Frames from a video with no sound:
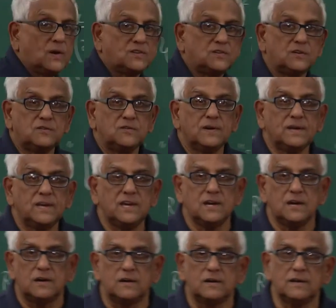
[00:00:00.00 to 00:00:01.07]
you're doing
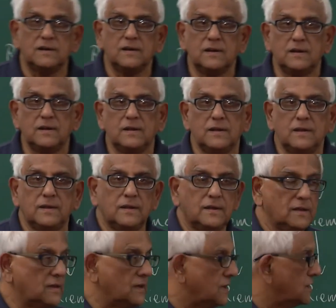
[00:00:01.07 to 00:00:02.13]
here
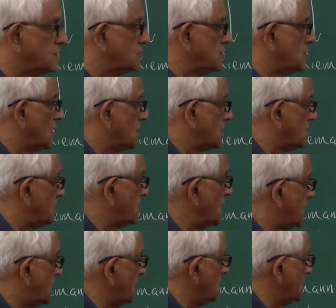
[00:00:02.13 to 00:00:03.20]
is you're
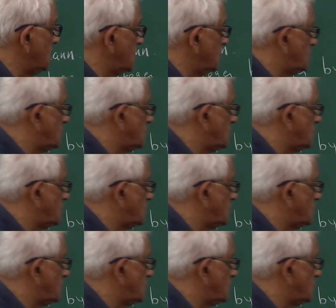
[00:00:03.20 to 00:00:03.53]
taking these